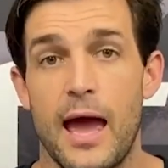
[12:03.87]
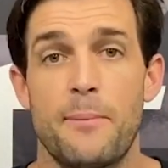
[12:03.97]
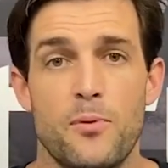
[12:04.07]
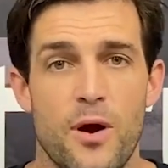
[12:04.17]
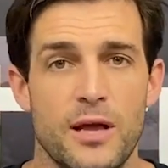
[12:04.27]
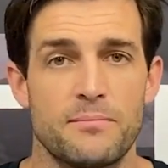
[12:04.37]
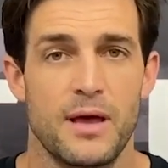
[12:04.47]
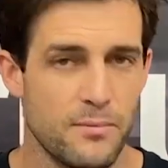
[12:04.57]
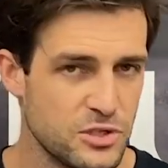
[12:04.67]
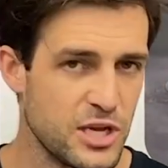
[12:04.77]
happy running,
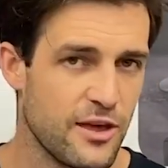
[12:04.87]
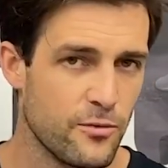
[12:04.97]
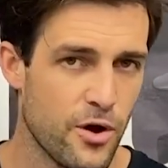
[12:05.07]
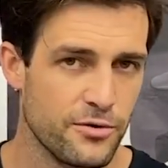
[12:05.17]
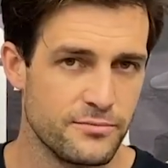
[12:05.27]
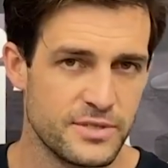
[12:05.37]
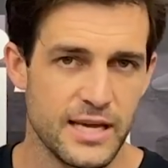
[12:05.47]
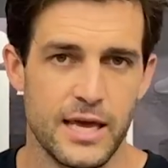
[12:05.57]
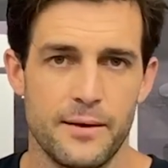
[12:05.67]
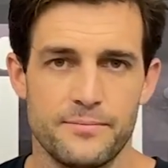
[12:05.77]
and we'll see you out on the road.
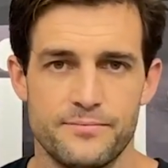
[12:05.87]
Take care.